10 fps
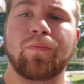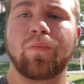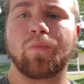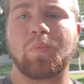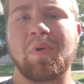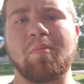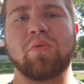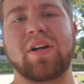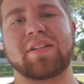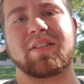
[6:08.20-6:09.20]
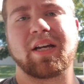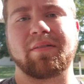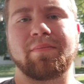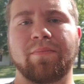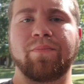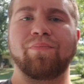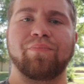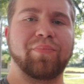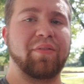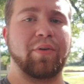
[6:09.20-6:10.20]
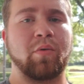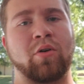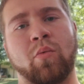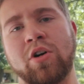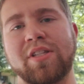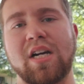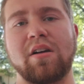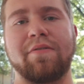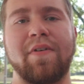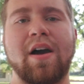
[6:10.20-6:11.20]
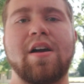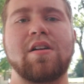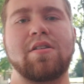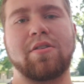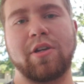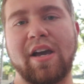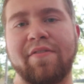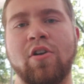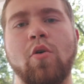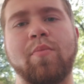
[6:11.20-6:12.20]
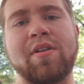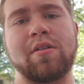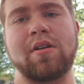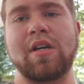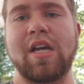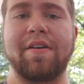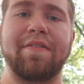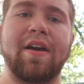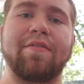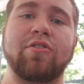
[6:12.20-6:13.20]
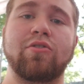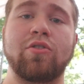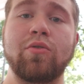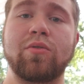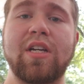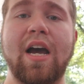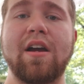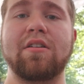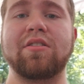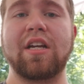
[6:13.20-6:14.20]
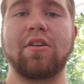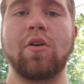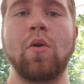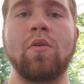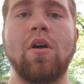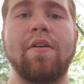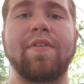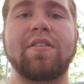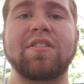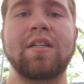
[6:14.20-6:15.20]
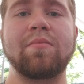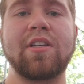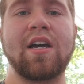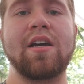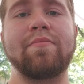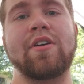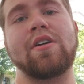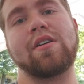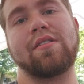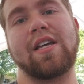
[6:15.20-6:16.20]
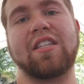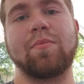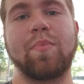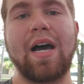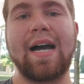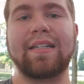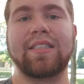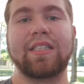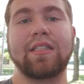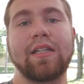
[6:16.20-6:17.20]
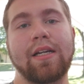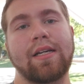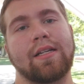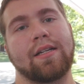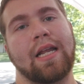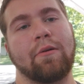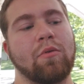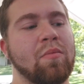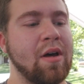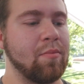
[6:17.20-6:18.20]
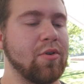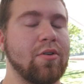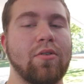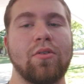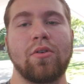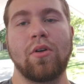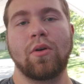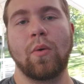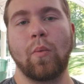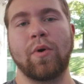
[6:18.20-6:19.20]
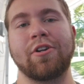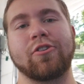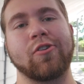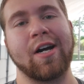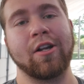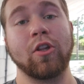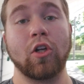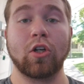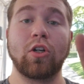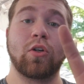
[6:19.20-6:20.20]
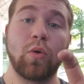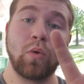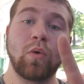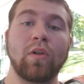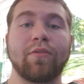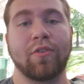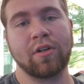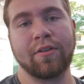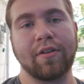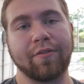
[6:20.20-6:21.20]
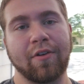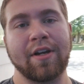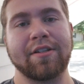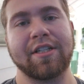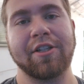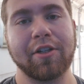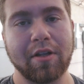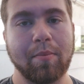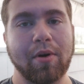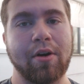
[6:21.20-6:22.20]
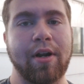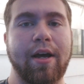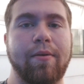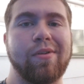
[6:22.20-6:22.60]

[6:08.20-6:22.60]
remember what I said. If you want a one tire fire, you have an open. If you have two tires that are going off at the same time, that's a posi. Now remember, when you're trying to look cool in front of your friends and you do the burnout,